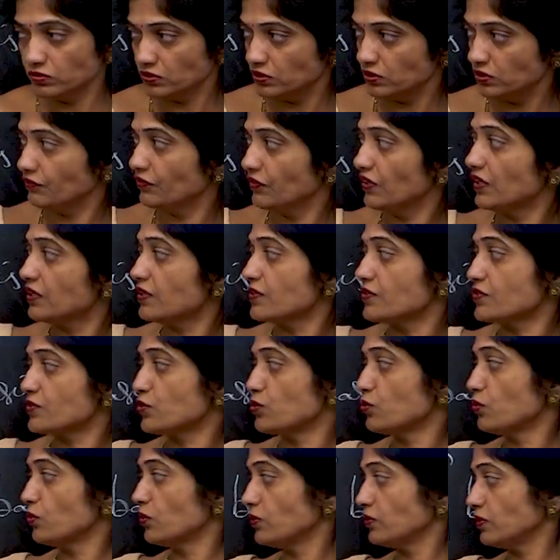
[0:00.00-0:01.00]

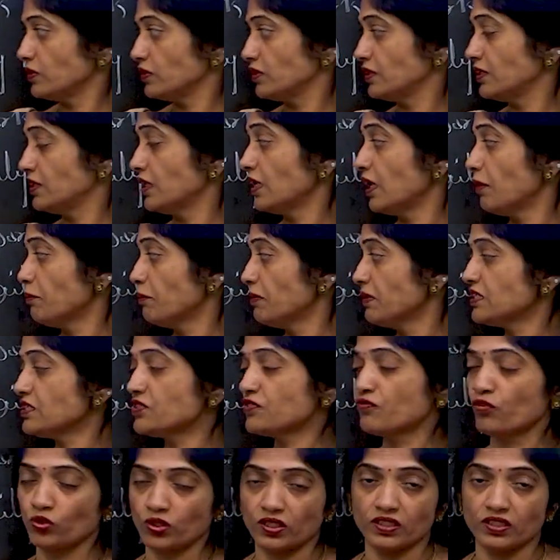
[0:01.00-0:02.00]
the number is
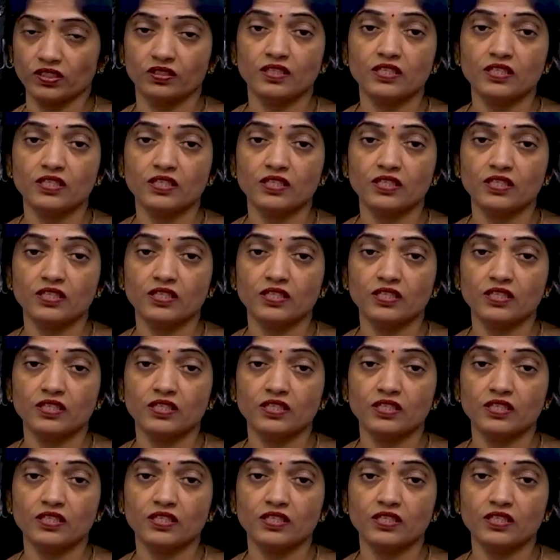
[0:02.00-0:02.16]
14,